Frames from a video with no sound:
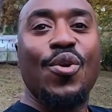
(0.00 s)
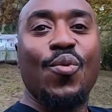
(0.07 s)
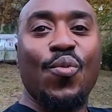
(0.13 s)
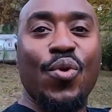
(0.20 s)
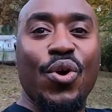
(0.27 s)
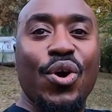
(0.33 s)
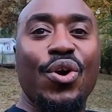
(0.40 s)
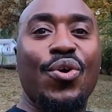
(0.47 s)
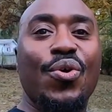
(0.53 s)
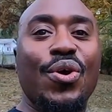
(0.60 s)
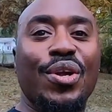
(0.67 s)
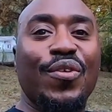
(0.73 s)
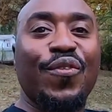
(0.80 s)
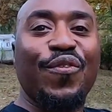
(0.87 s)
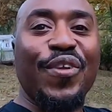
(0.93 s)
we're
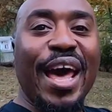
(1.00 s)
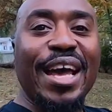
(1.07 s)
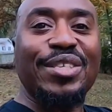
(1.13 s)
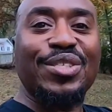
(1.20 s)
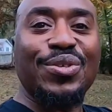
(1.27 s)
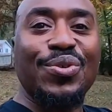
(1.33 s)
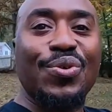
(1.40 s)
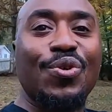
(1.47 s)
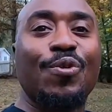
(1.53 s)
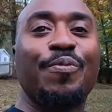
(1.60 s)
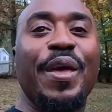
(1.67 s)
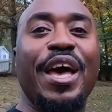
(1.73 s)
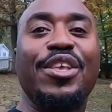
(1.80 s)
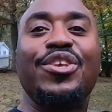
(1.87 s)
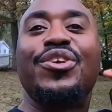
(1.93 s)
going to flight school,
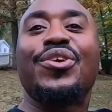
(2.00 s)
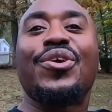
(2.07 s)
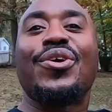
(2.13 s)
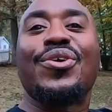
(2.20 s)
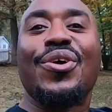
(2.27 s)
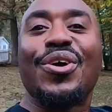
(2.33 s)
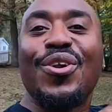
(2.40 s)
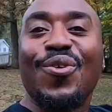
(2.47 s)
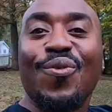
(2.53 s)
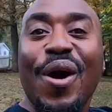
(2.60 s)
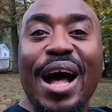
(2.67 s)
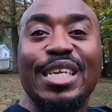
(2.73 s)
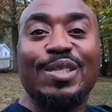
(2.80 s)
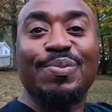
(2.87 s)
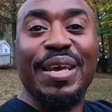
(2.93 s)
and you're going to
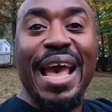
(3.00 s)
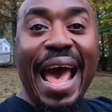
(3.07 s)
watch me